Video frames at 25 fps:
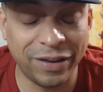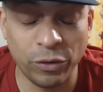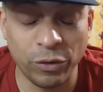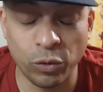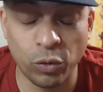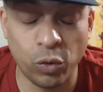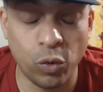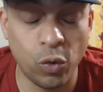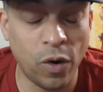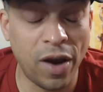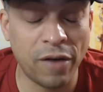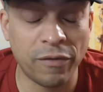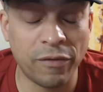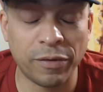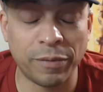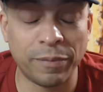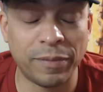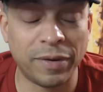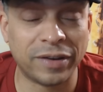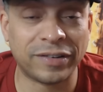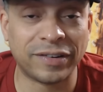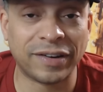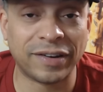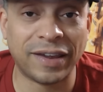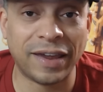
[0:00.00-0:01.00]
whoever
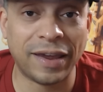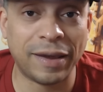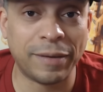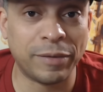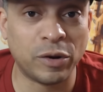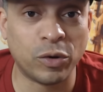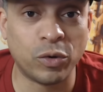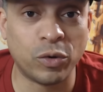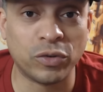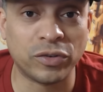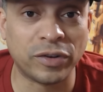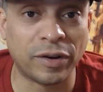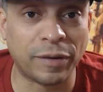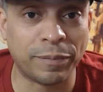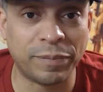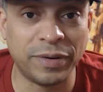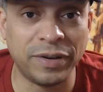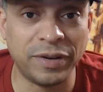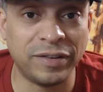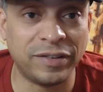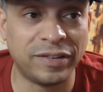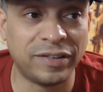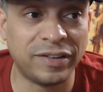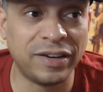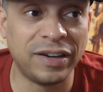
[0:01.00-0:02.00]
makes a game and it goes on
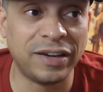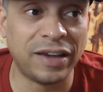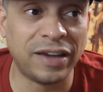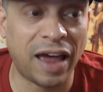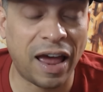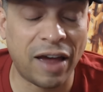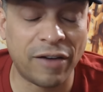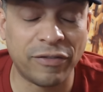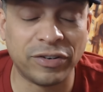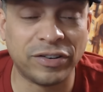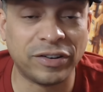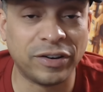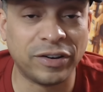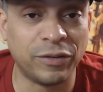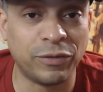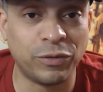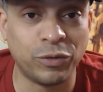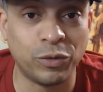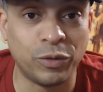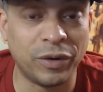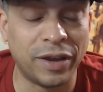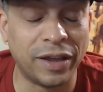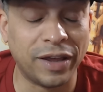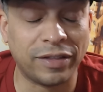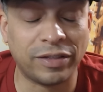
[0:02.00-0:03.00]
PC, obviously if you
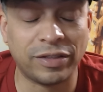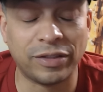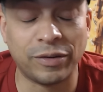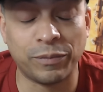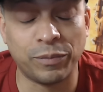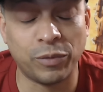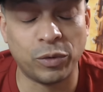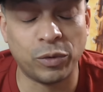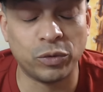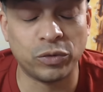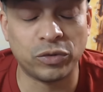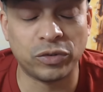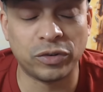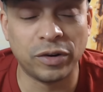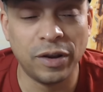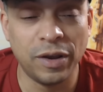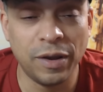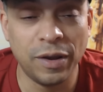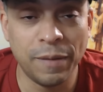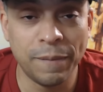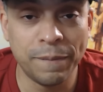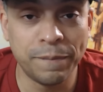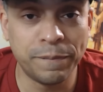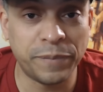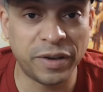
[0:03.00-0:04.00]
get the most
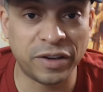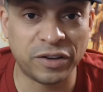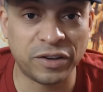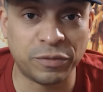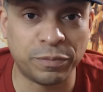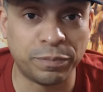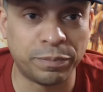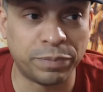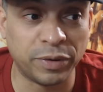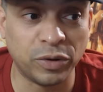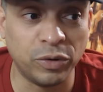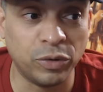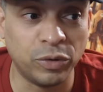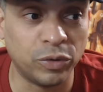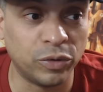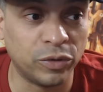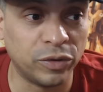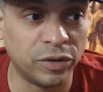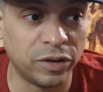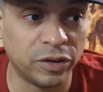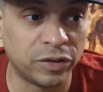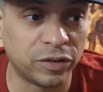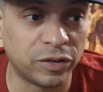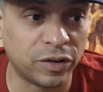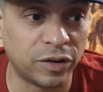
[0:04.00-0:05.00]
best build,
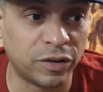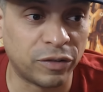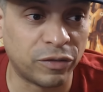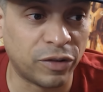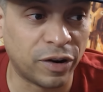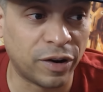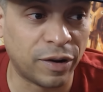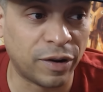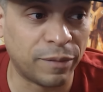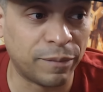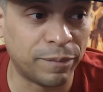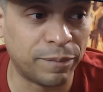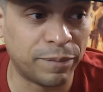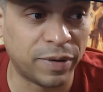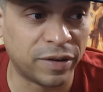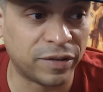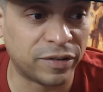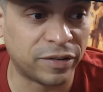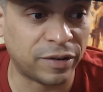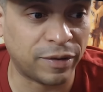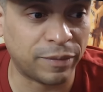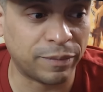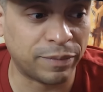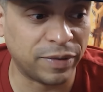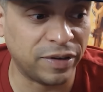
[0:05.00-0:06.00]
it's going to run on
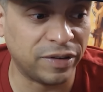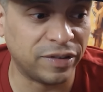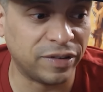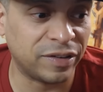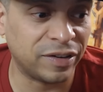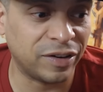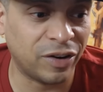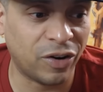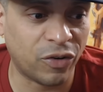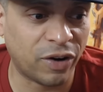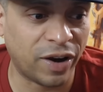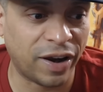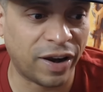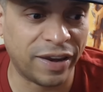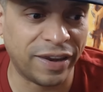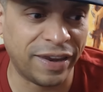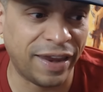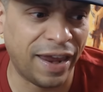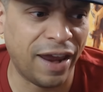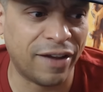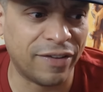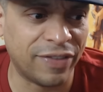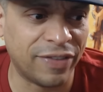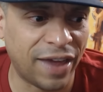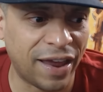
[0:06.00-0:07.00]
best on PC. Okay,
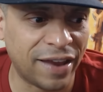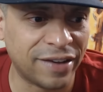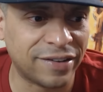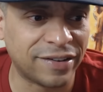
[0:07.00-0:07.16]
yeah, that's